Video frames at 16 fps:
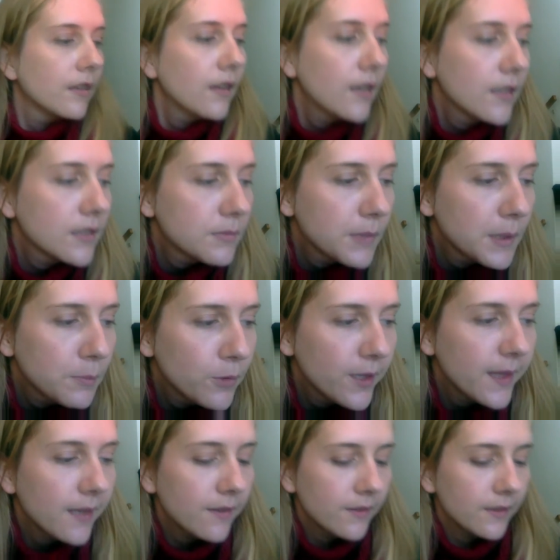That's my
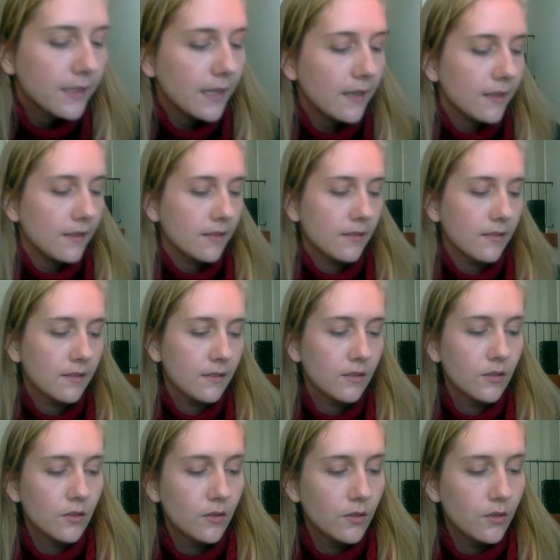brother. Okay.
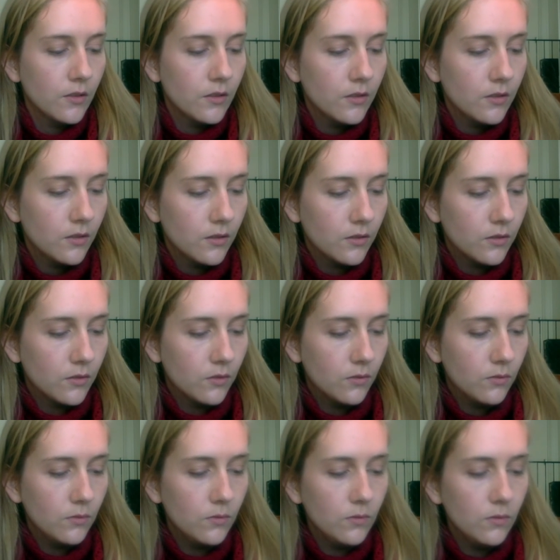
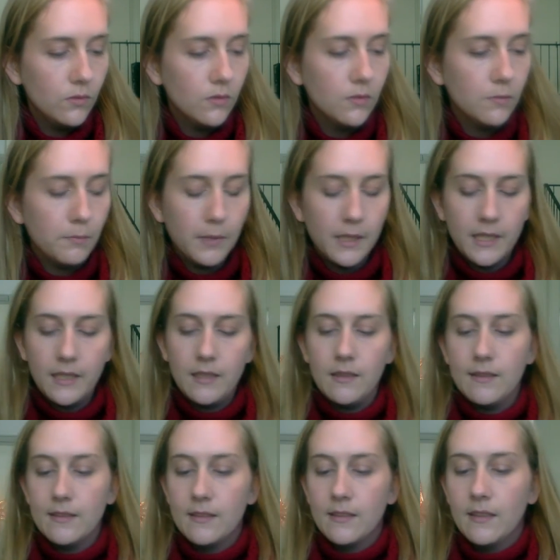Cool
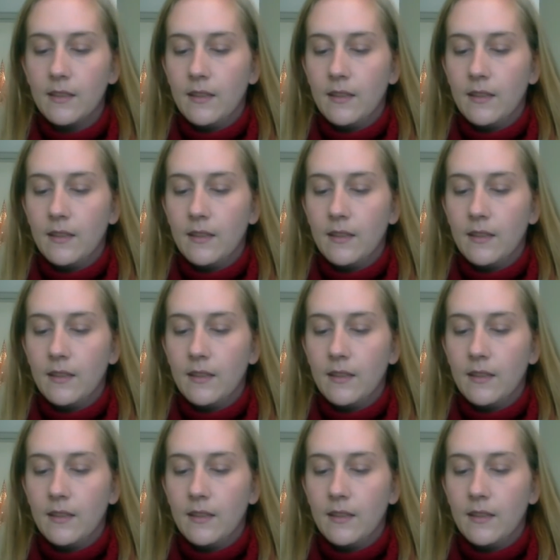beans.